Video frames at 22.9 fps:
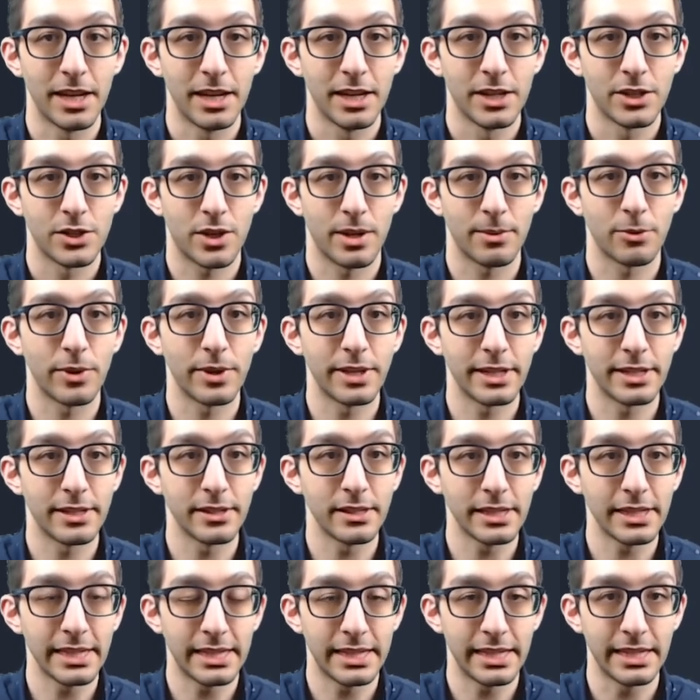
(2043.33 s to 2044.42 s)
So I'm going to
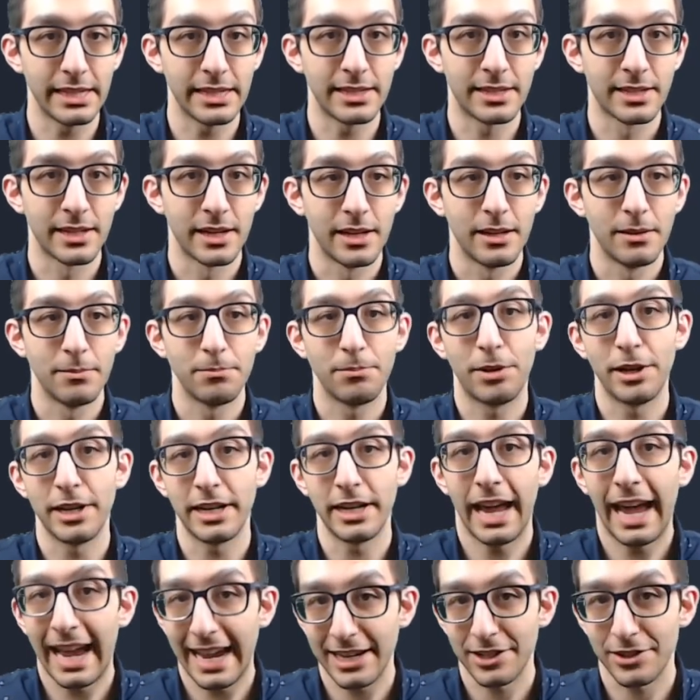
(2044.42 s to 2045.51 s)
delete these, but
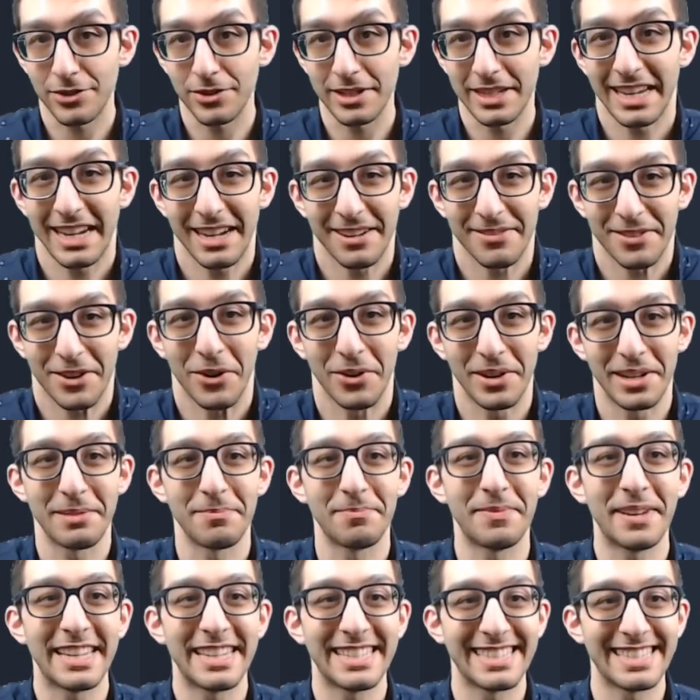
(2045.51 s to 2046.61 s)
actually I'm going to
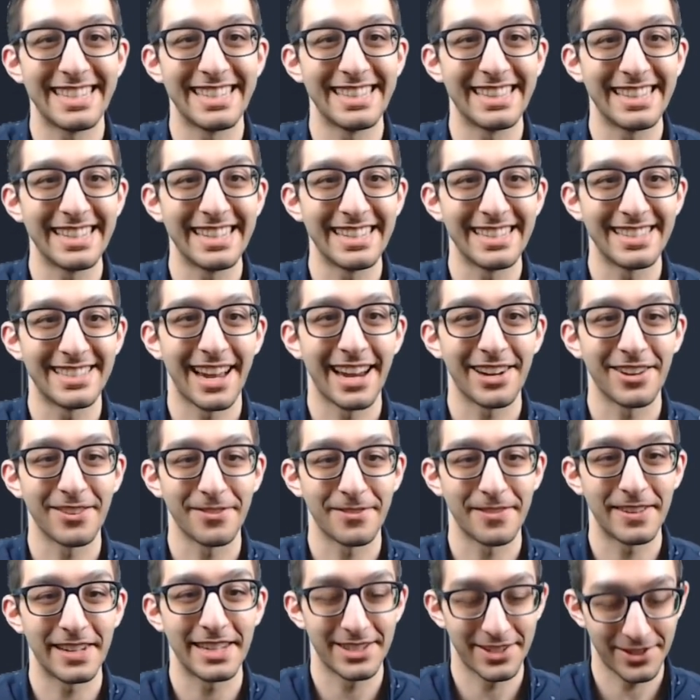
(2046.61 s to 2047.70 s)
paste in the entire
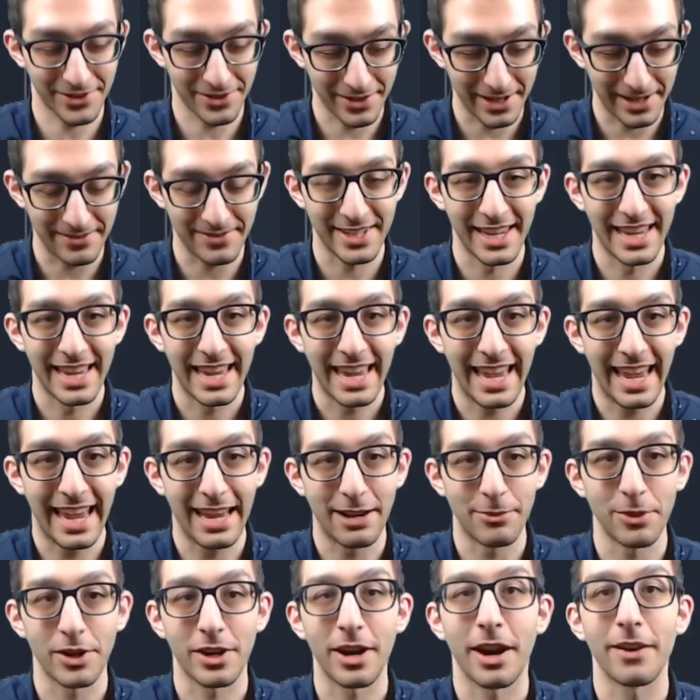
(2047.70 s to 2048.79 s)
finished script and
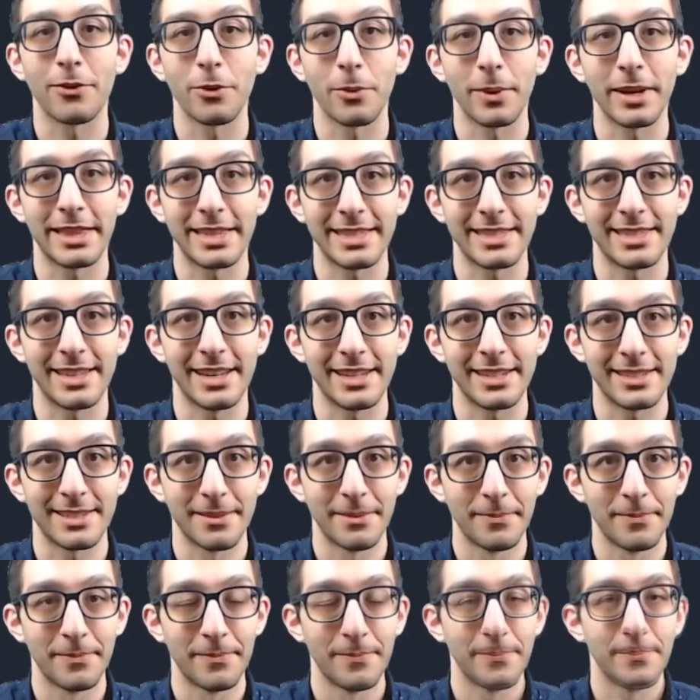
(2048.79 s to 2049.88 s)
we'll cover what this does.
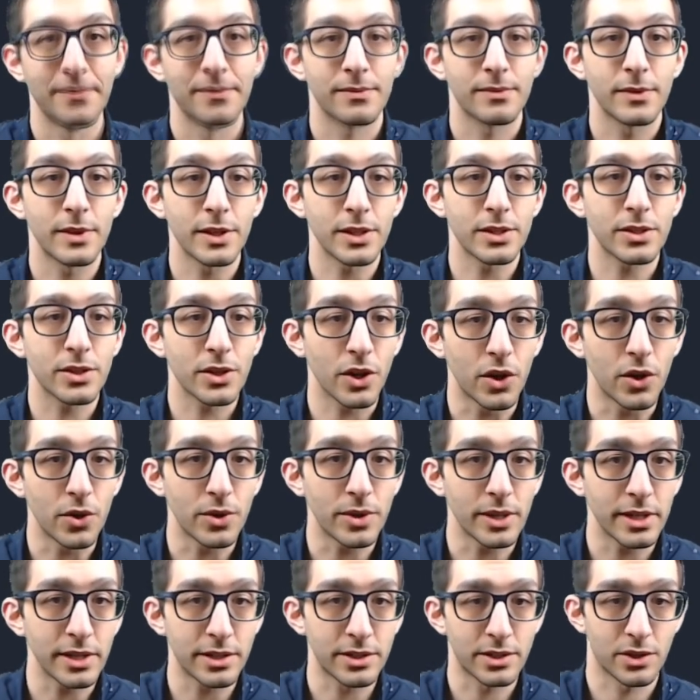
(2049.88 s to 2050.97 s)
This code
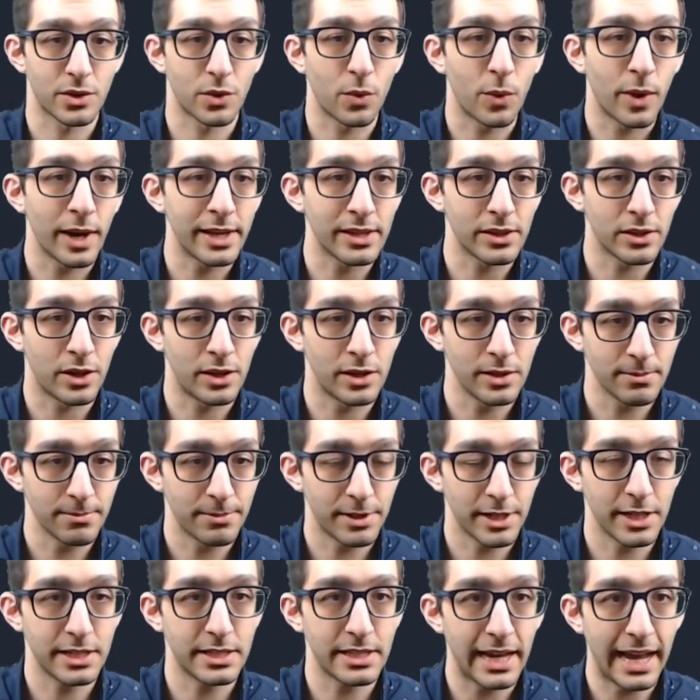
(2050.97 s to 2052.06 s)
is quite long, but
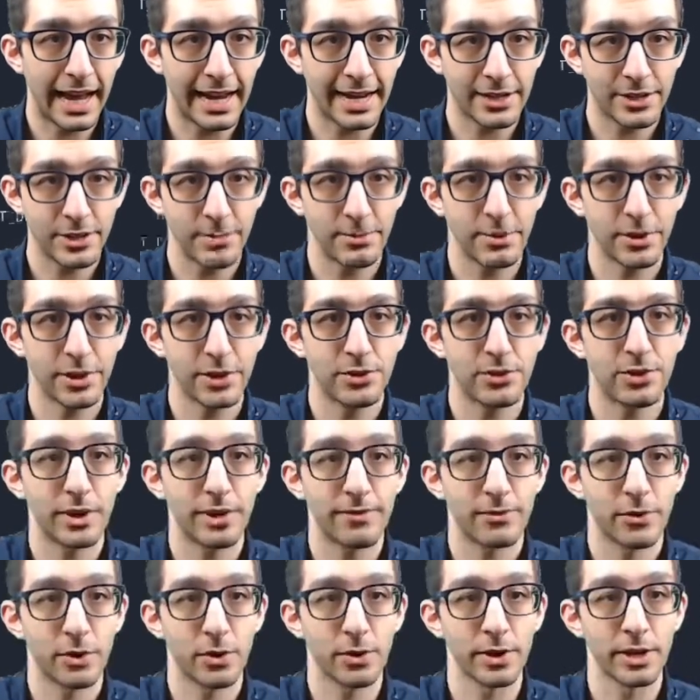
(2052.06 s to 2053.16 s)
it's actually pretty
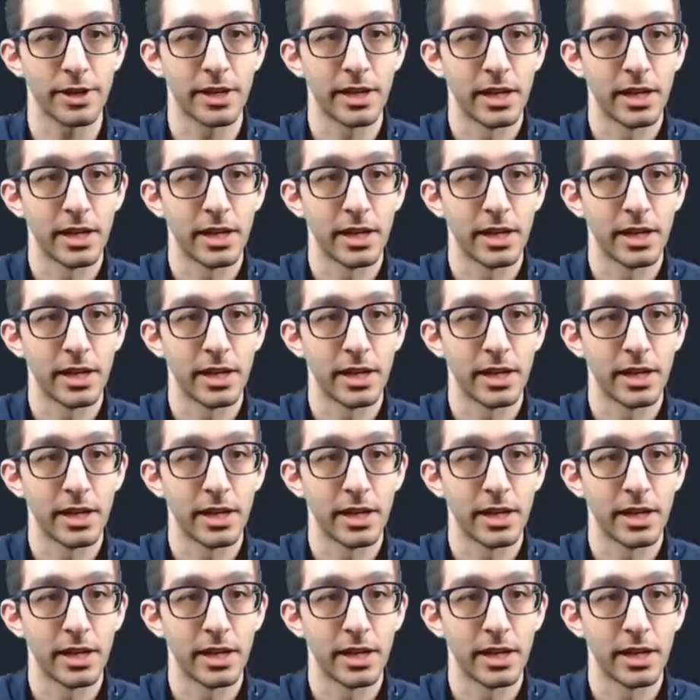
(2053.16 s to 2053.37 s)
straightforward.